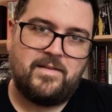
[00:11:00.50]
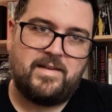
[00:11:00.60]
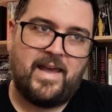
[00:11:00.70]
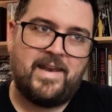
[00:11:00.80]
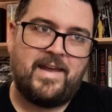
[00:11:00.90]

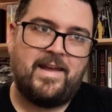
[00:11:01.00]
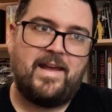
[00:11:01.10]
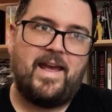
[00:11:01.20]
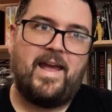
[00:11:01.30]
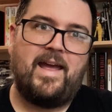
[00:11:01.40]

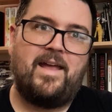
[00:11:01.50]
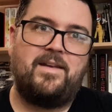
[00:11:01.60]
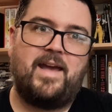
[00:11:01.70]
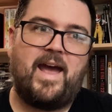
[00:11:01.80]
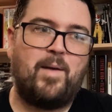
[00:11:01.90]
Danny
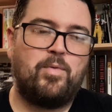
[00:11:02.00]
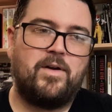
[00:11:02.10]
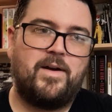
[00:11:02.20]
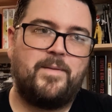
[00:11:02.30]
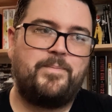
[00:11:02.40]
and
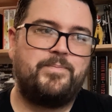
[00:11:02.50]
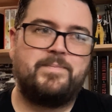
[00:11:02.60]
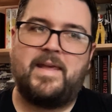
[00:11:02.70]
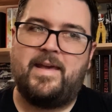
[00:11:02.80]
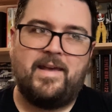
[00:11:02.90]
Abra,
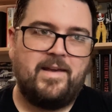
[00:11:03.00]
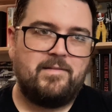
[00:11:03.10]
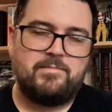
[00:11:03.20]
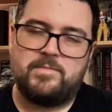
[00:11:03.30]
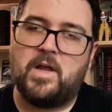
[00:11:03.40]

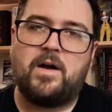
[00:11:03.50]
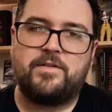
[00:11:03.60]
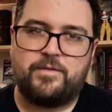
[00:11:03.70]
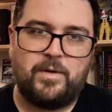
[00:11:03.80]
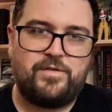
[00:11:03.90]
long
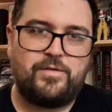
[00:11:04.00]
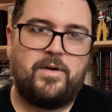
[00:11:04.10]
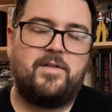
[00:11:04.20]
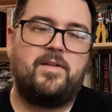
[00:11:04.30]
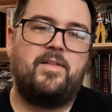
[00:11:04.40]
story
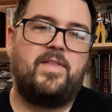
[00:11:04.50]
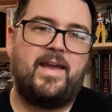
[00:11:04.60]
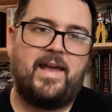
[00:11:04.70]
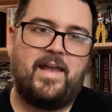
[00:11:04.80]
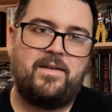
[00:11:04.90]
short, they
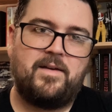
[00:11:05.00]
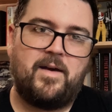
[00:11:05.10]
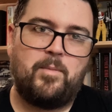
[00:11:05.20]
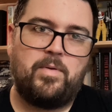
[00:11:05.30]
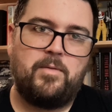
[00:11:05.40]
end
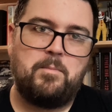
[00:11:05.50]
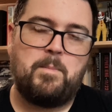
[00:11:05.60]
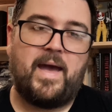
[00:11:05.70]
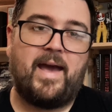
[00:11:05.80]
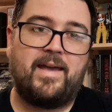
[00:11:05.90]
up
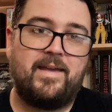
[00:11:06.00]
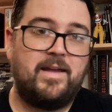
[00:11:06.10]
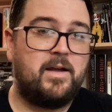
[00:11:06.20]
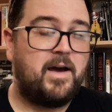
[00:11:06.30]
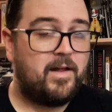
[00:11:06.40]
back
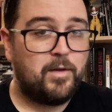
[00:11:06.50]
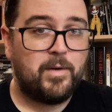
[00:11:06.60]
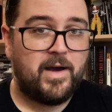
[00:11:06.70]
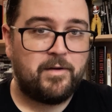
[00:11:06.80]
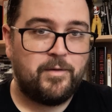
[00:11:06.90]
in
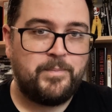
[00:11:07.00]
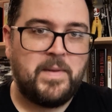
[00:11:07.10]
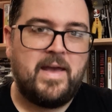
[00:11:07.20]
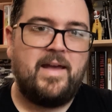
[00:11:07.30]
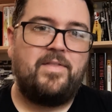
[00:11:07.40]
Colorado.
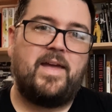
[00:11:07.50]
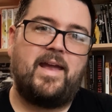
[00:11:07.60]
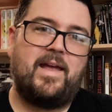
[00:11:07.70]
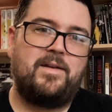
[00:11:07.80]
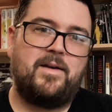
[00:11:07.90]
They
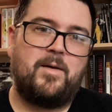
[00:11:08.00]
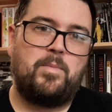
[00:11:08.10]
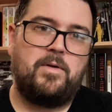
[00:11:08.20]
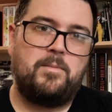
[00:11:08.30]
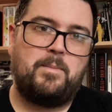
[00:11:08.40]
end up
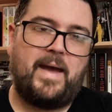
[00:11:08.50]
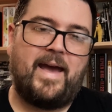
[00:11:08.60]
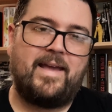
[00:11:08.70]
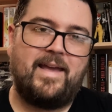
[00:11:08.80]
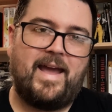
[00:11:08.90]

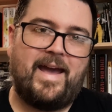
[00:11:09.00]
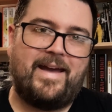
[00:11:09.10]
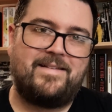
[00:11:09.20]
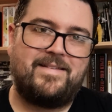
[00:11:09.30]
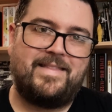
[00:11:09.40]
back
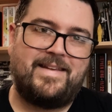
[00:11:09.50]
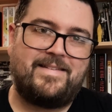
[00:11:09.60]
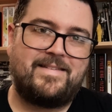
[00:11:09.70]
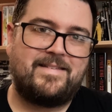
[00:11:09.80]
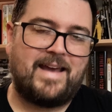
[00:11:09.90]
at the
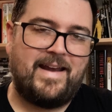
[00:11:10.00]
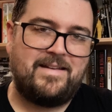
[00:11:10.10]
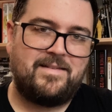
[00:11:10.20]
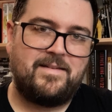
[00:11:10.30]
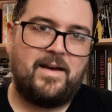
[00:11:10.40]

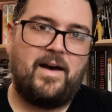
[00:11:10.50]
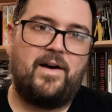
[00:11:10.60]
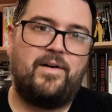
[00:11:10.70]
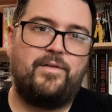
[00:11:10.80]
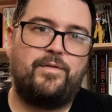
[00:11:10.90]
site
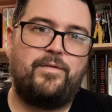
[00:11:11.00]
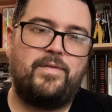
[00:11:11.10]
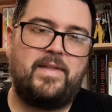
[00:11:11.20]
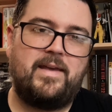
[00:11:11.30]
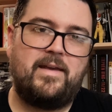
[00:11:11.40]
of
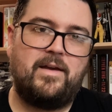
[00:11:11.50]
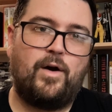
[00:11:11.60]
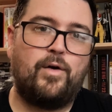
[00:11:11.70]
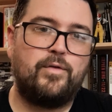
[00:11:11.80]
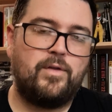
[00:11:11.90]
the
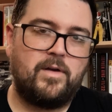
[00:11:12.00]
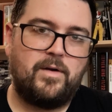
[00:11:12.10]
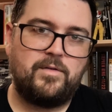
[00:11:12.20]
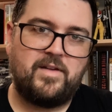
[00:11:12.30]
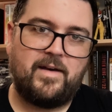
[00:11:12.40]
Overlook
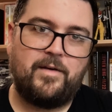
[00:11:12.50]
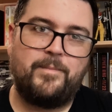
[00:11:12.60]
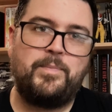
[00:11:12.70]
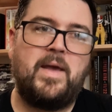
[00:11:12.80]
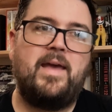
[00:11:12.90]
Hotel.